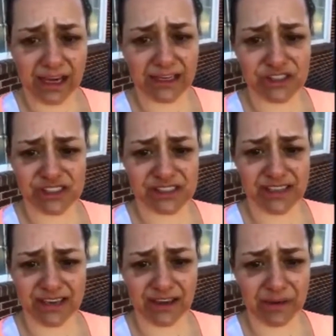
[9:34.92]
And I just
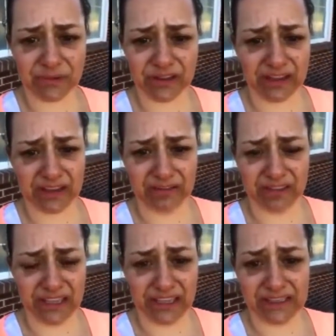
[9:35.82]
cannot
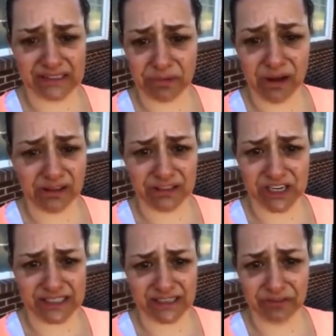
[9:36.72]
believe that he's
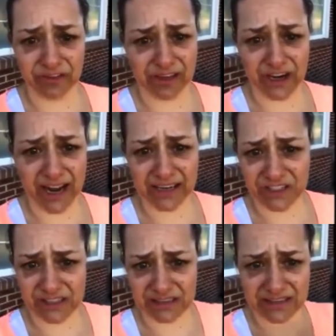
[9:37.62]
apologizing for their
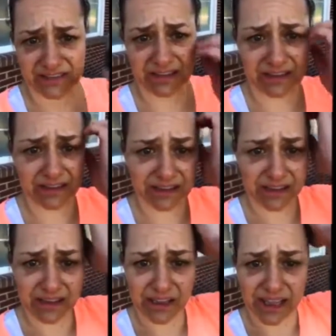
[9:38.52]
actions.
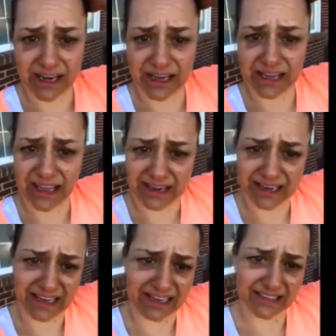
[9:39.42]
And he,
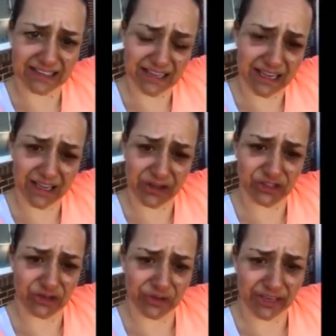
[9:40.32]
and he did say, he
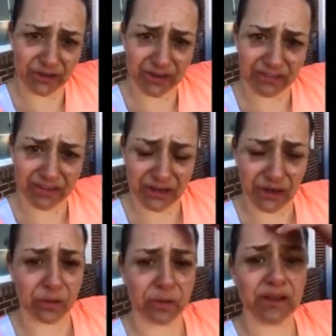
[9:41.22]
goes, you know, they don't even
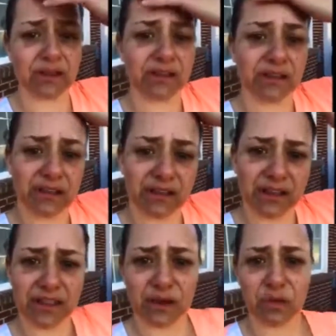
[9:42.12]
know
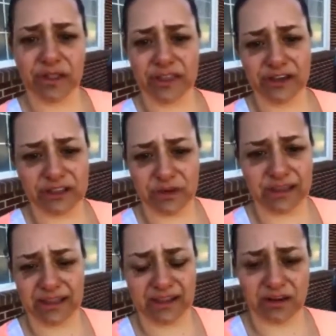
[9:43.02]
that what they're
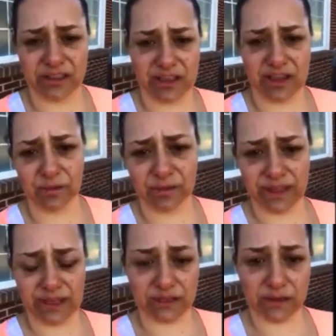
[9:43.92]
doing, they are thinking
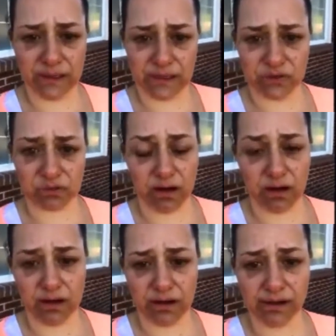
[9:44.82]
what they're doing is
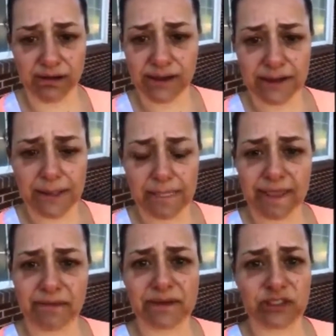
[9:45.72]
wrong
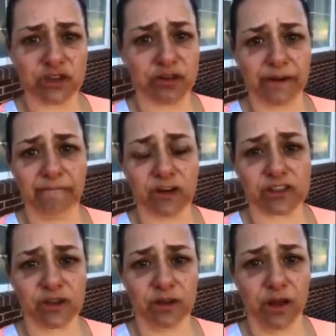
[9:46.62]
they've been doing it for
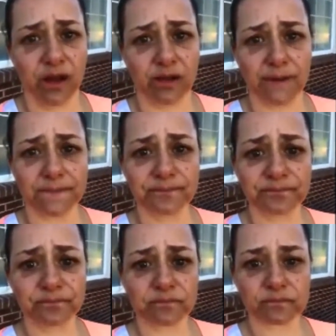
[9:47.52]
so long.
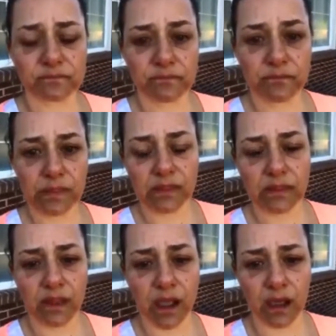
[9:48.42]

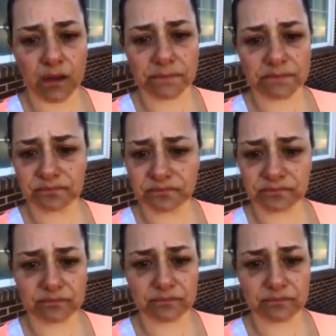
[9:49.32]
Um,